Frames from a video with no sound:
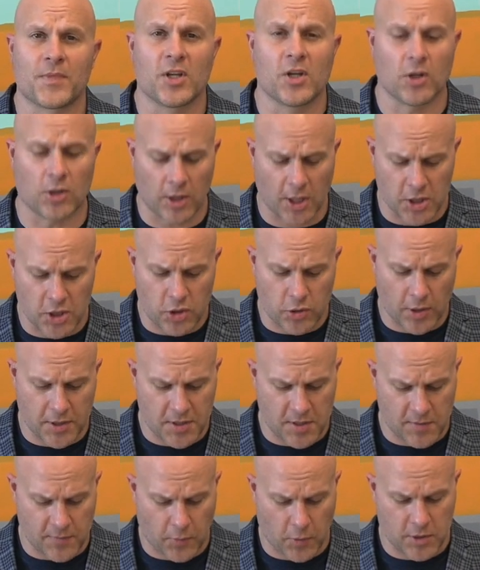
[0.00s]
Your lunch
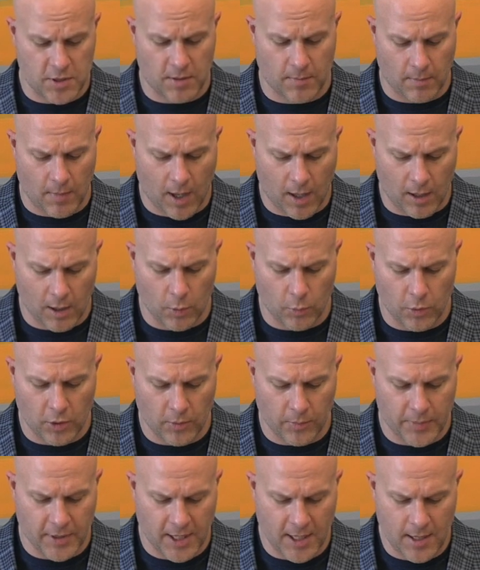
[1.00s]
choices for tomorrow
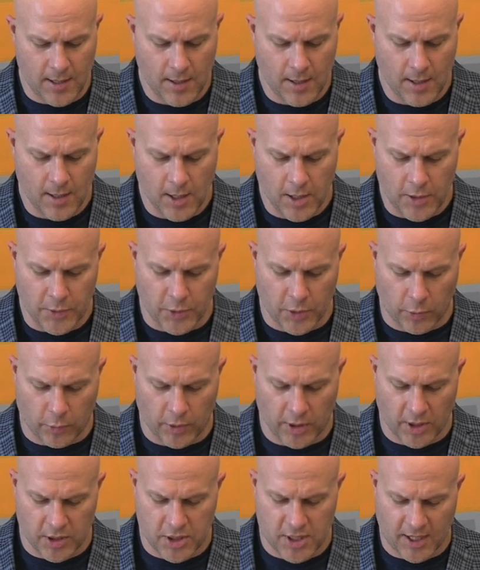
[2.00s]
will be the
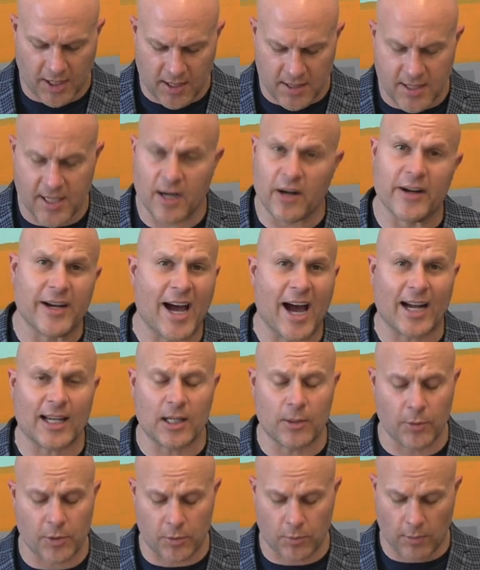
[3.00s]
grilled chicken
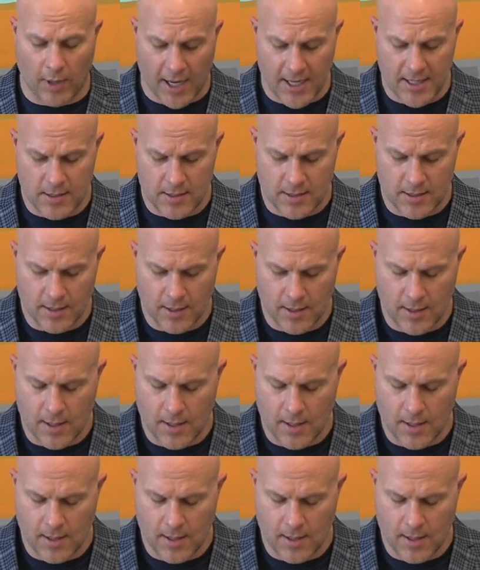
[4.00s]
teriyaki with rice,